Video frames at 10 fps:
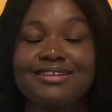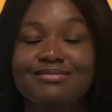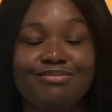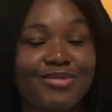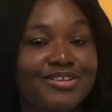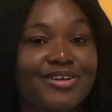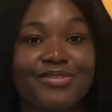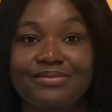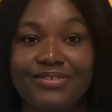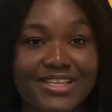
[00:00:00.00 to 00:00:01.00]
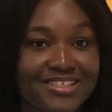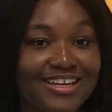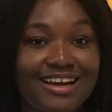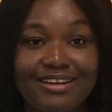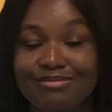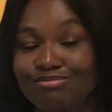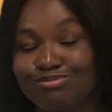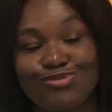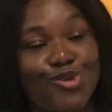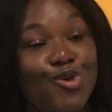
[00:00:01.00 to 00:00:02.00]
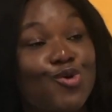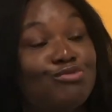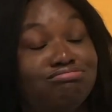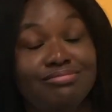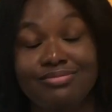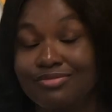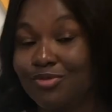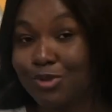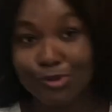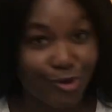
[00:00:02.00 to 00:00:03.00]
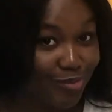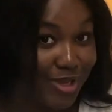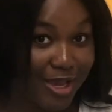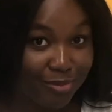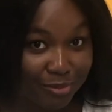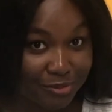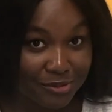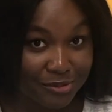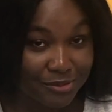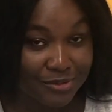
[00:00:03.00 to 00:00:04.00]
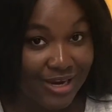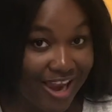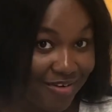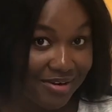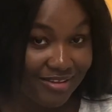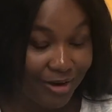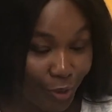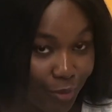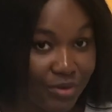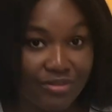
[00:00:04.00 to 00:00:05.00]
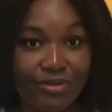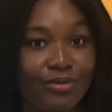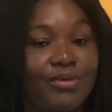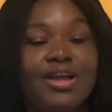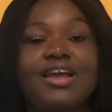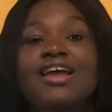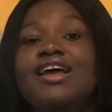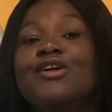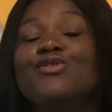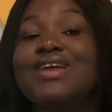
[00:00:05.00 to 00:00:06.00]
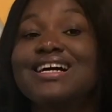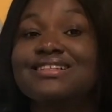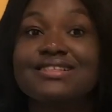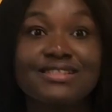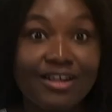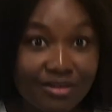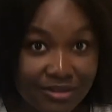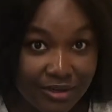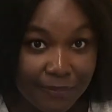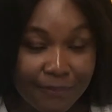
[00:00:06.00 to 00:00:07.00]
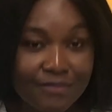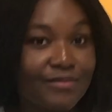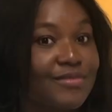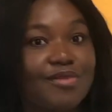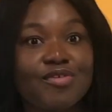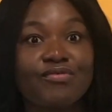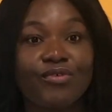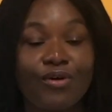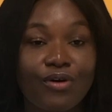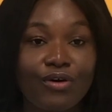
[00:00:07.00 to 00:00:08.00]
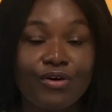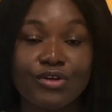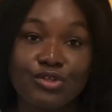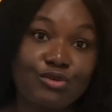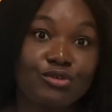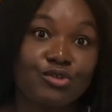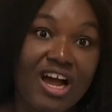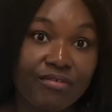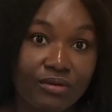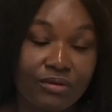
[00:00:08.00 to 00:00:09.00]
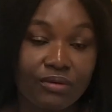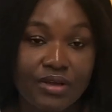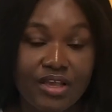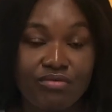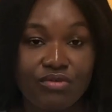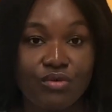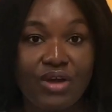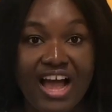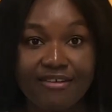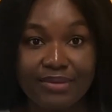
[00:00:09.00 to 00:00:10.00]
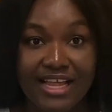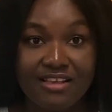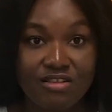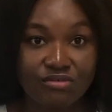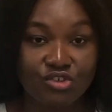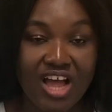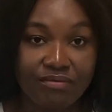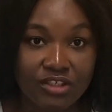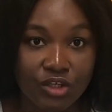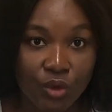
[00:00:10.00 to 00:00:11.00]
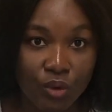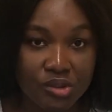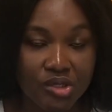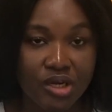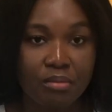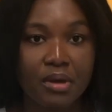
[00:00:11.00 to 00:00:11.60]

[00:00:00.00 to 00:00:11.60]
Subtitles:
Most of the furniture you will not be able to carry it along with you. You can sell them before you travel if you have plans of traveling long term.